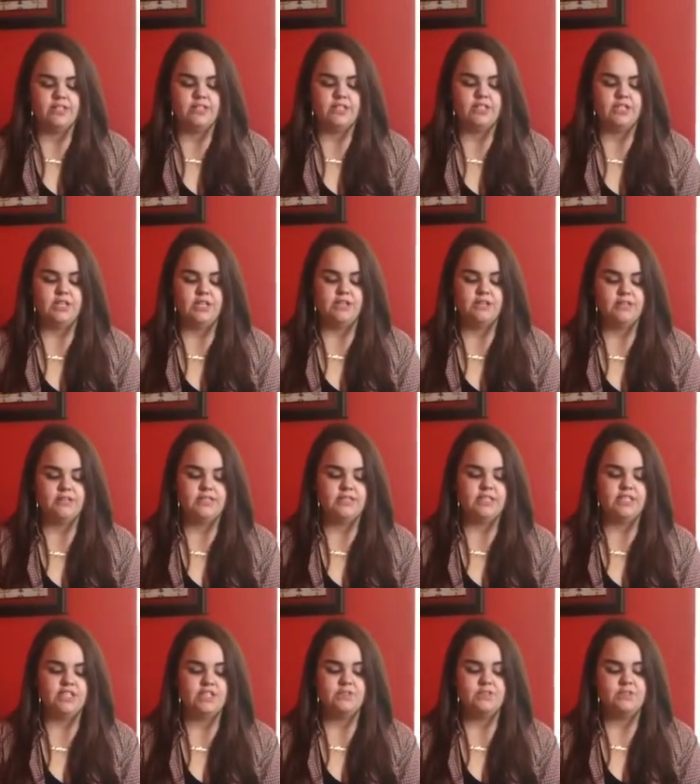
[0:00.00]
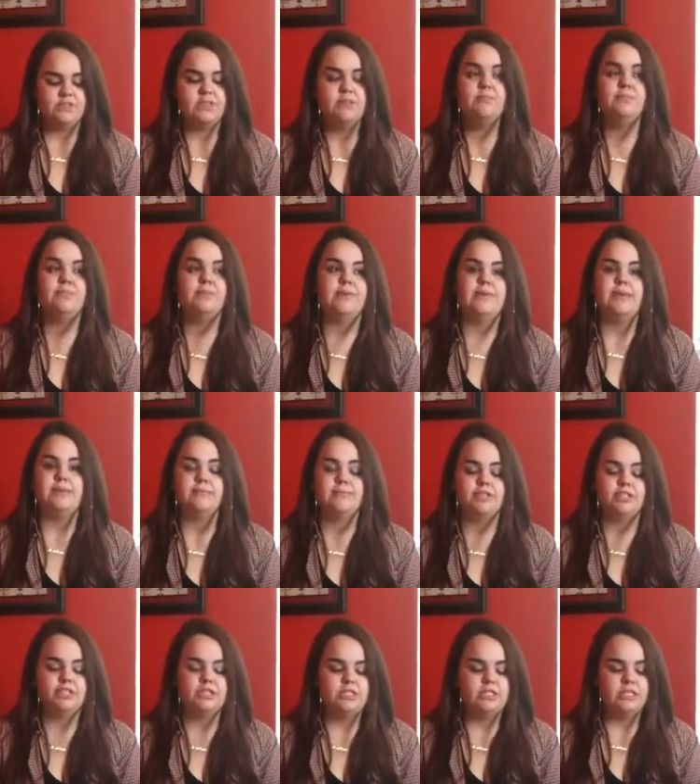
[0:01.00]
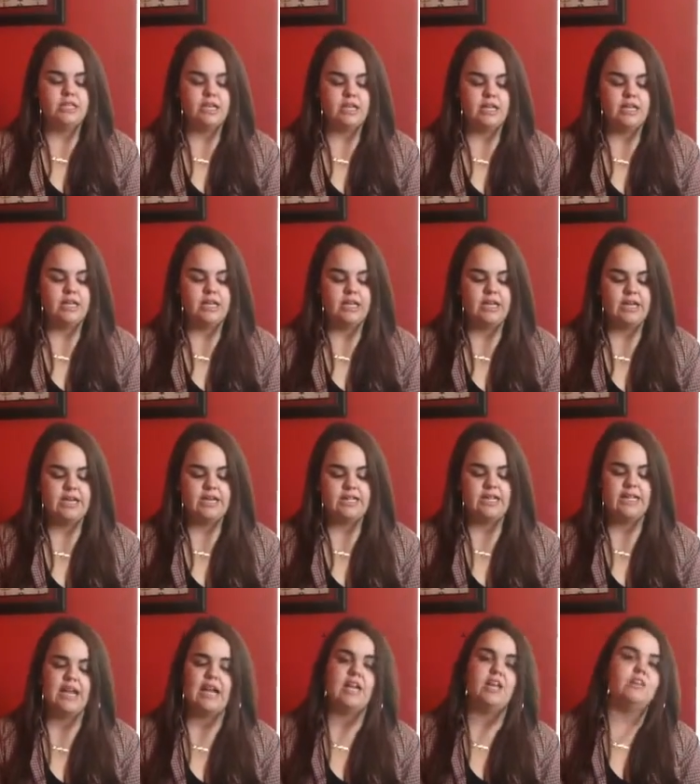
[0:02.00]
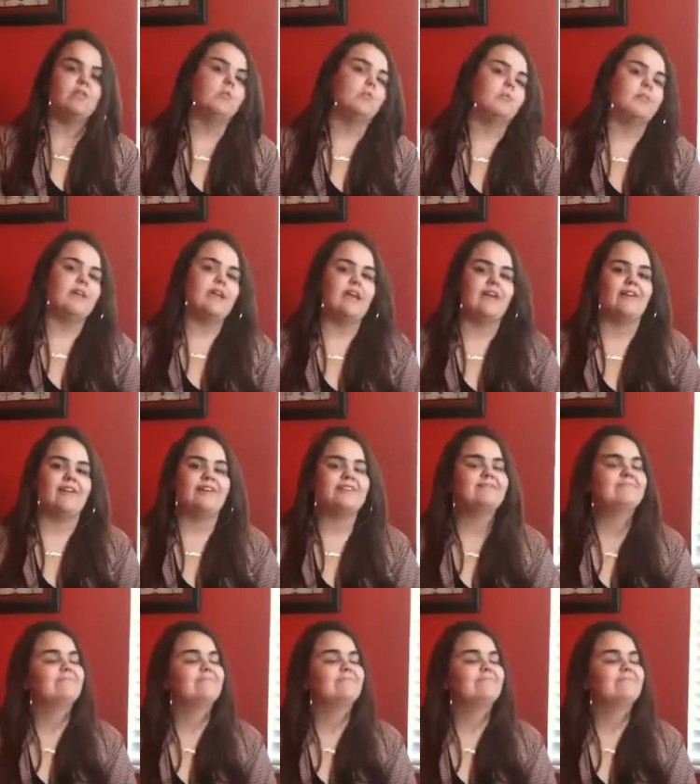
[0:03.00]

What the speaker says: She also said she was sleeping with him, but she did not hear anything out of the ordinary.